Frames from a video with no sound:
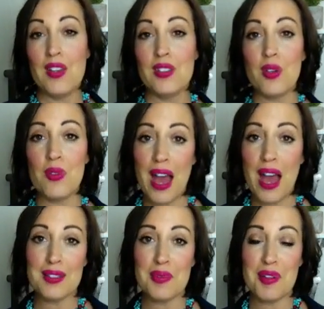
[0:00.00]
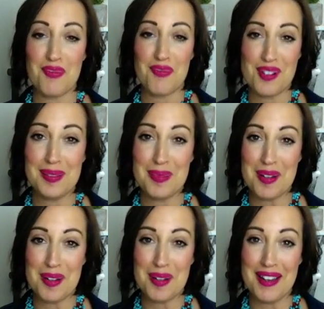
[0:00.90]
So that is what Free
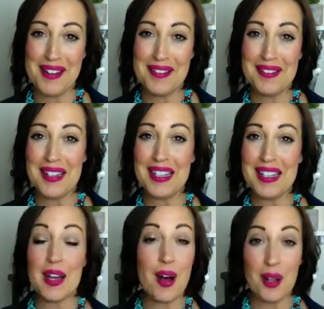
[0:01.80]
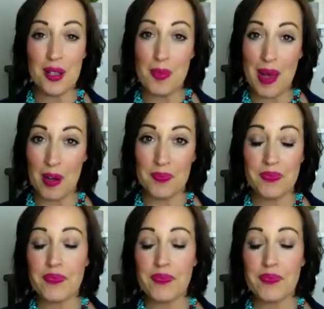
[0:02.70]
Spirit Radio is all about.